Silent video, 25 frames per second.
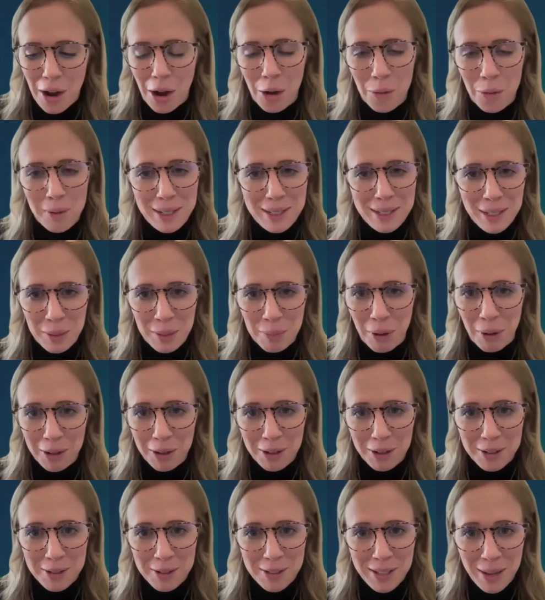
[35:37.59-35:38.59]
Our retail
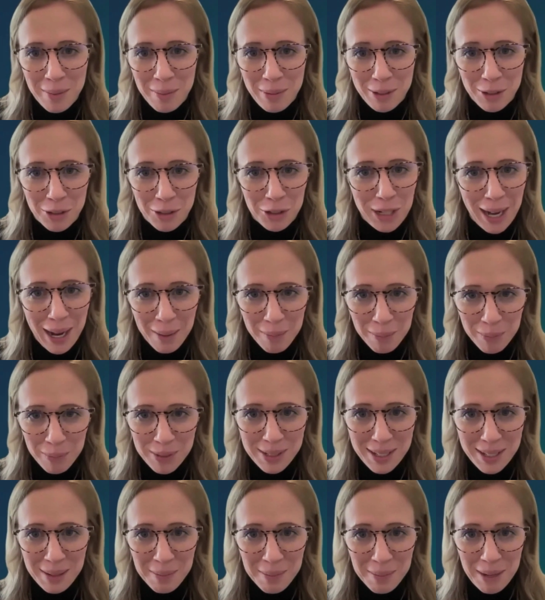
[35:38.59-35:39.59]
partners have been
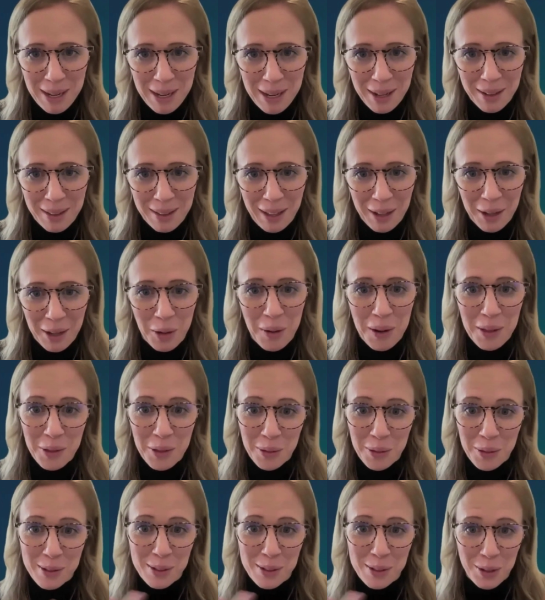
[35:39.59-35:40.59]
champs in being
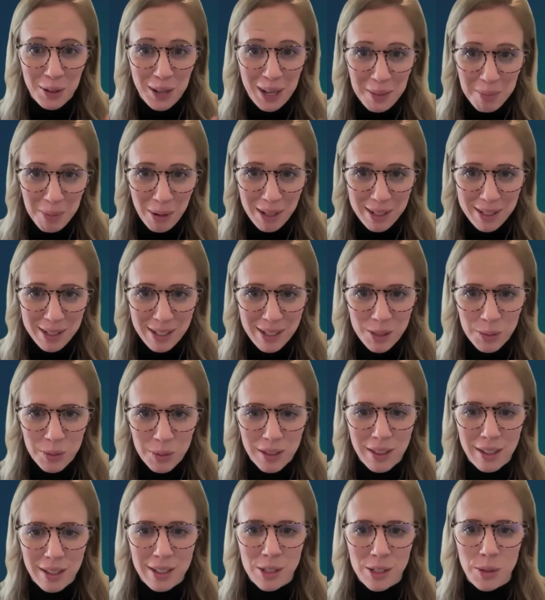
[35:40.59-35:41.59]
going through this learning process
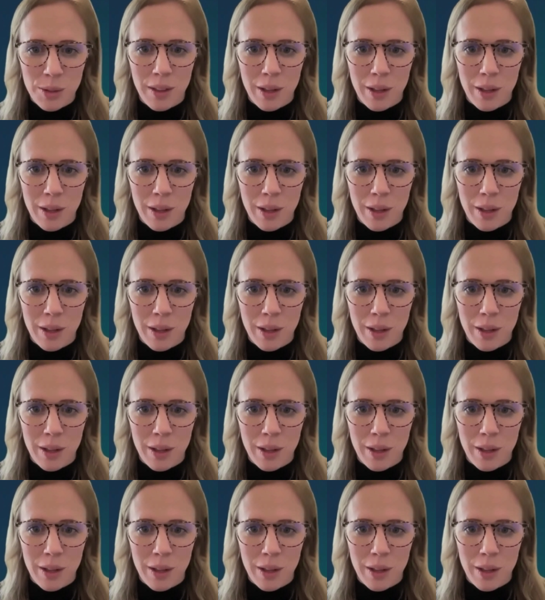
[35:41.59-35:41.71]
with us.